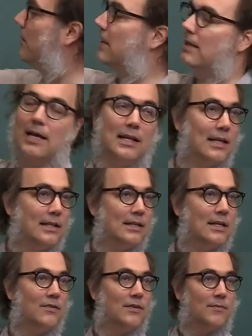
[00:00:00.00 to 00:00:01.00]
but in the
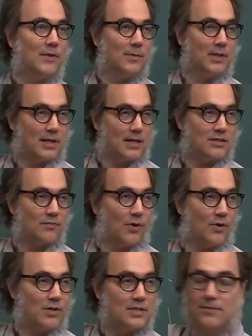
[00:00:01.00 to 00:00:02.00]
interior it will be
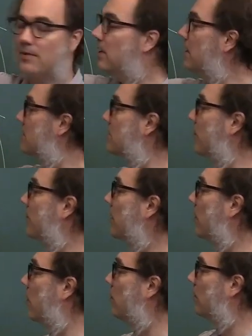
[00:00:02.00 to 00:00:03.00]
transverse. So we
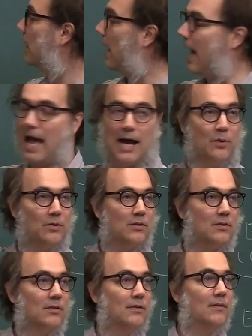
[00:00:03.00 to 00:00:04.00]
go out,